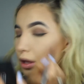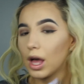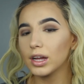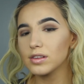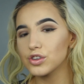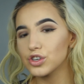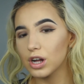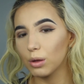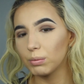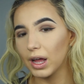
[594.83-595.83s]
I guess it turned
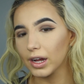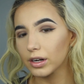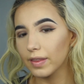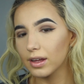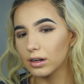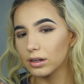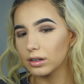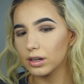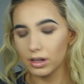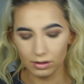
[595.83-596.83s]
out blacker than
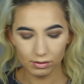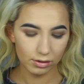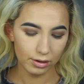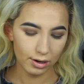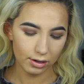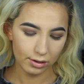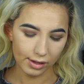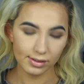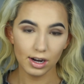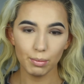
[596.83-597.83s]
it
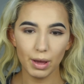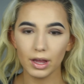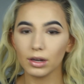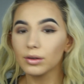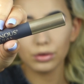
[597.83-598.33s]
test it on my hand.